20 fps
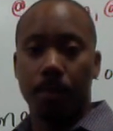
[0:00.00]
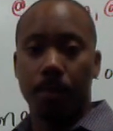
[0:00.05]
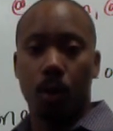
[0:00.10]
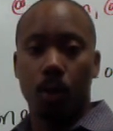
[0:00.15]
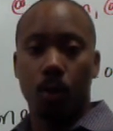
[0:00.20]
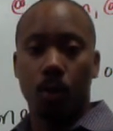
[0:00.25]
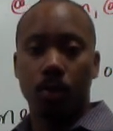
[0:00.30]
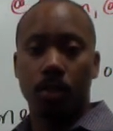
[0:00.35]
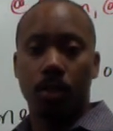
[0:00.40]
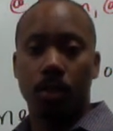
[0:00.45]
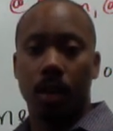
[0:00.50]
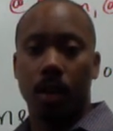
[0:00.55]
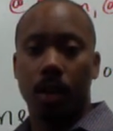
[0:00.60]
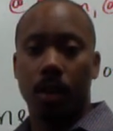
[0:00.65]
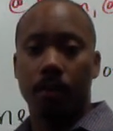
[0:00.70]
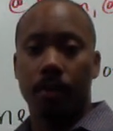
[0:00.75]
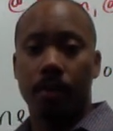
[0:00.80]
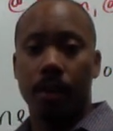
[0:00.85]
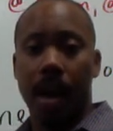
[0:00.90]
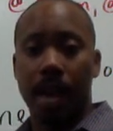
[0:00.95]
moles
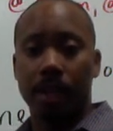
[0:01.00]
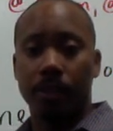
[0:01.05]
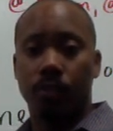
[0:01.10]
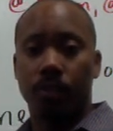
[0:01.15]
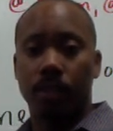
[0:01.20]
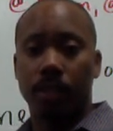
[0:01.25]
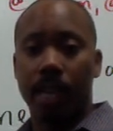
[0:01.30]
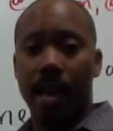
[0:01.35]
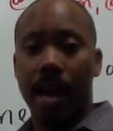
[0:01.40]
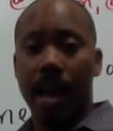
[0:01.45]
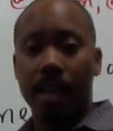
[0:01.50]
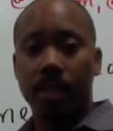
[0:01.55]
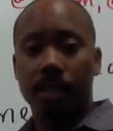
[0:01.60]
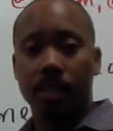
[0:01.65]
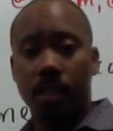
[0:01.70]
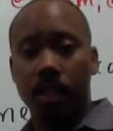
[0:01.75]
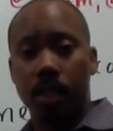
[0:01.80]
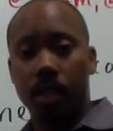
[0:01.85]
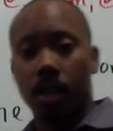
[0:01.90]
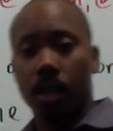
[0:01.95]
of hydrogen
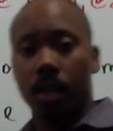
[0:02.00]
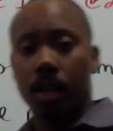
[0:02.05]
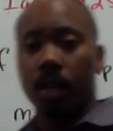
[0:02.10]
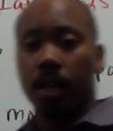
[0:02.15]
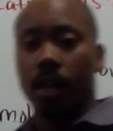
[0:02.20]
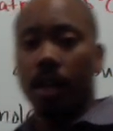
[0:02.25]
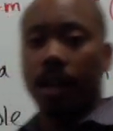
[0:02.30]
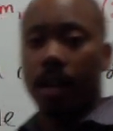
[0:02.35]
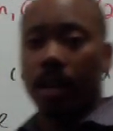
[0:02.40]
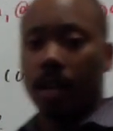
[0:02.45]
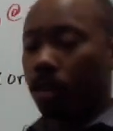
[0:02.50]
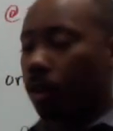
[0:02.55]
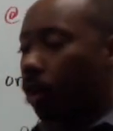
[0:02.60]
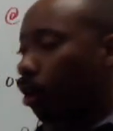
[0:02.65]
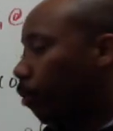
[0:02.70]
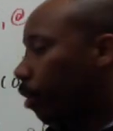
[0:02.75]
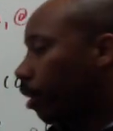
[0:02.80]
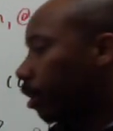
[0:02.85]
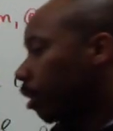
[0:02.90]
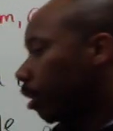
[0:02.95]
gas,
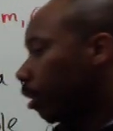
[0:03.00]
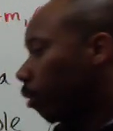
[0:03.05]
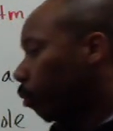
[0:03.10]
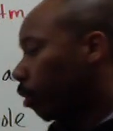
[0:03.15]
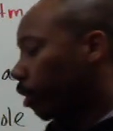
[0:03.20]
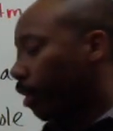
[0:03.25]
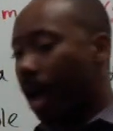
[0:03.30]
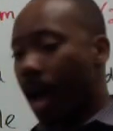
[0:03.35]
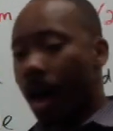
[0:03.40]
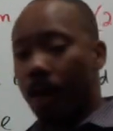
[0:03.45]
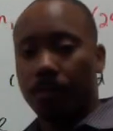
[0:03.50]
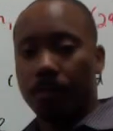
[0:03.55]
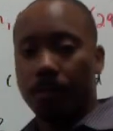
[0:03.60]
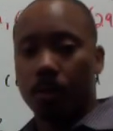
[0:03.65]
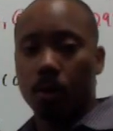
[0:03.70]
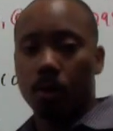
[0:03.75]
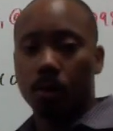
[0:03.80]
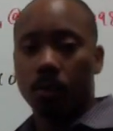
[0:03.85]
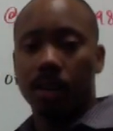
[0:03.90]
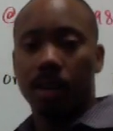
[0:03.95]
along with one half
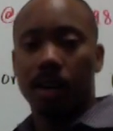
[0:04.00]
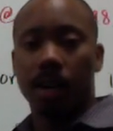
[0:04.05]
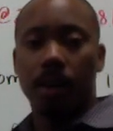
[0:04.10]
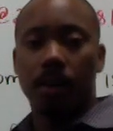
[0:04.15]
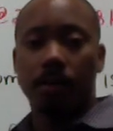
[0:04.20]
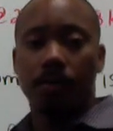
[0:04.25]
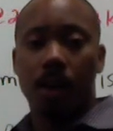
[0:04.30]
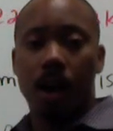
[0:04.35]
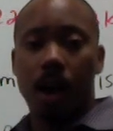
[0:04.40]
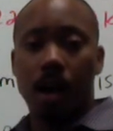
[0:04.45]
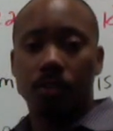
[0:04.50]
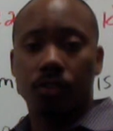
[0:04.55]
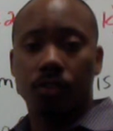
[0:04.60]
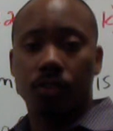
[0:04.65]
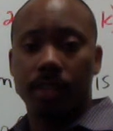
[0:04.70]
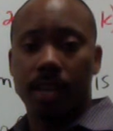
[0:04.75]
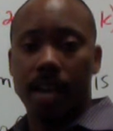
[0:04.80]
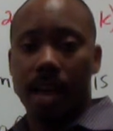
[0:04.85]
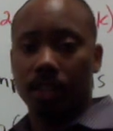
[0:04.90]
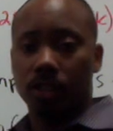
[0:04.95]
mole of
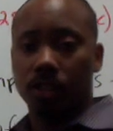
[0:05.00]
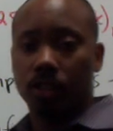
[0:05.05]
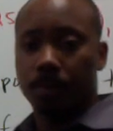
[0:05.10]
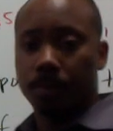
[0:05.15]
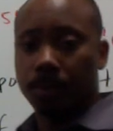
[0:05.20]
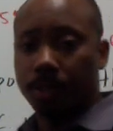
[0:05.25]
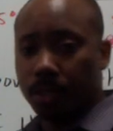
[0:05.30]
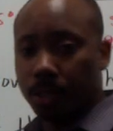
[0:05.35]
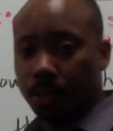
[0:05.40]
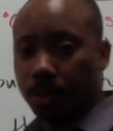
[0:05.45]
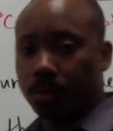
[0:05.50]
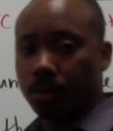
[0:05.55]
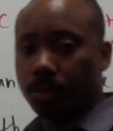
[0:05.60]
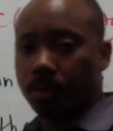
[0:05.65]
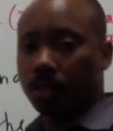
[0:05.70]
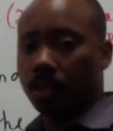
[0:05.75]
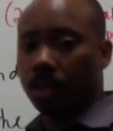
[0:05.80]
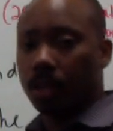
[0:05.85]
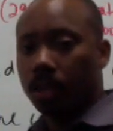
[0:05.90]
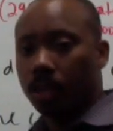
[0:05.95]
oxygen gas to
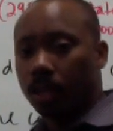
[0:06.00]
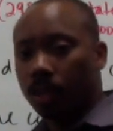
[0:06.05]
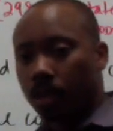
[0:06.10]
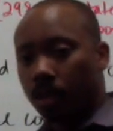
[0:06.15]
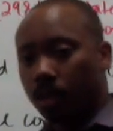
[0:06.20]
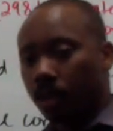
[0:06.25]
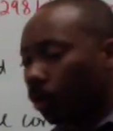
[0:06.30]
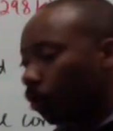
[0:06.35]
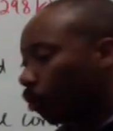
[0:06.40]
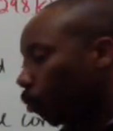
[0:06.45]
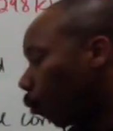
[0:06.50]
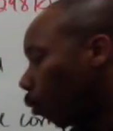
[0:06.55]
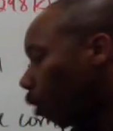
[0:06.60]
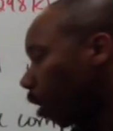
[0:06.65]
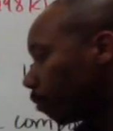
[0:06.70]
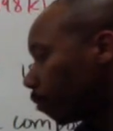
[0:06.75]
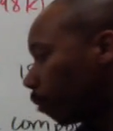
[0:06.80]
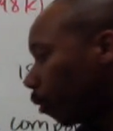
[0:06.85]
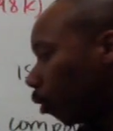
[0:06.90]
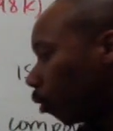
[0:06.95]
produce
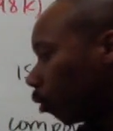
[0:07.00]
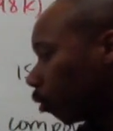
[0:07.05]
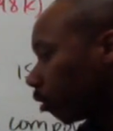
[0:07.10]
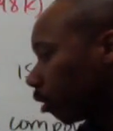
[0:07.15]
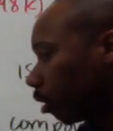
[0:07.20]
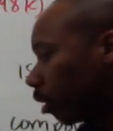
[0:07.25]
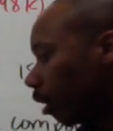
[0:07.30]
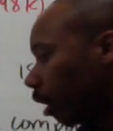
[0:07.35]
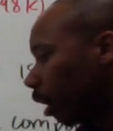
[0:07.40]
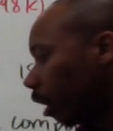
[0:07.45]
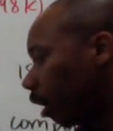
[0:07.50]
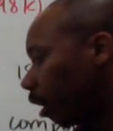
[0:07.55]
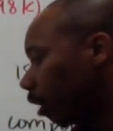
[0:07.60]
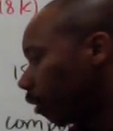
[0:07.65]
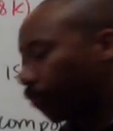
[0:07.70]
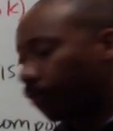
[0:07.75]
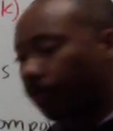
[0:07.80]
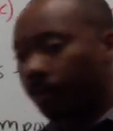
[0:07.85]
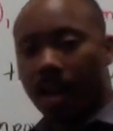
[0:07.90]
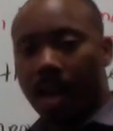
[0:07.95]
one mole
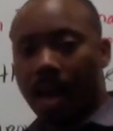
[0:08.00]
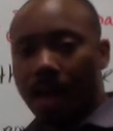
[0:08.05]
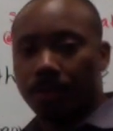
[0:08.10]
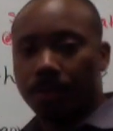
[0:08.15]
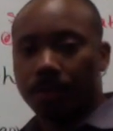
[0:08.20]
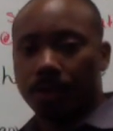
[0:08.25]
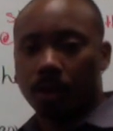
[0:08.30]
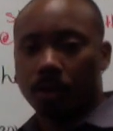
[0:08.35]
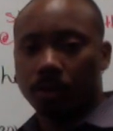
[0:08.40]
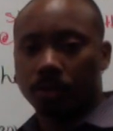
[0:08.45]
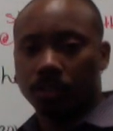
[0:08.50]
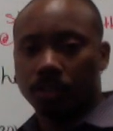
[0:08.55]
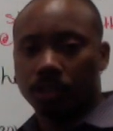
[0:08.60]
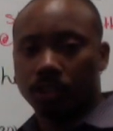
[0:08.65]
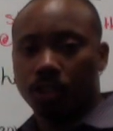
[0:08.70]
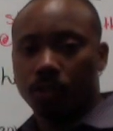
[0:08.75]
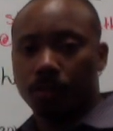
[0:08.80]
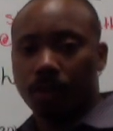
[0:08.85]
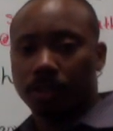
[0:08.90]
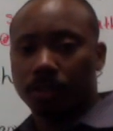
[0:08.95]
of ethanol,
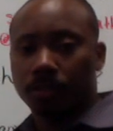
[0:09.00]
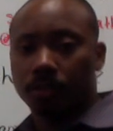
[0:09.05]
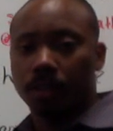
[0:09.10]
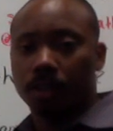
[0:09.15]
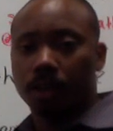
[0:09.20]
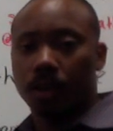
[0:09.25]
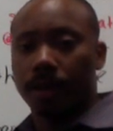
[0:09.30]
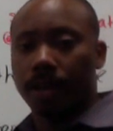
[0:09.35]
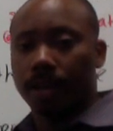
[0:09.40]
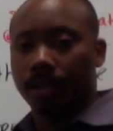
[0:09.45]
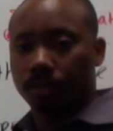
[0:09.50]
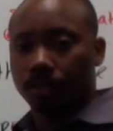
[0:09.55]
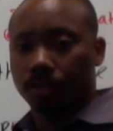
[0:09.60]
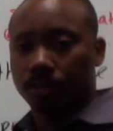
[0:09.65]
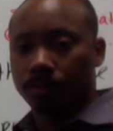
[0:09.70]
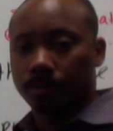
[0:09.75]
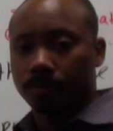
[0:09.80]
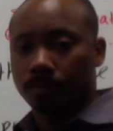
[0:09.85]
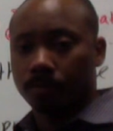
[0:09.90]
C2H3OH.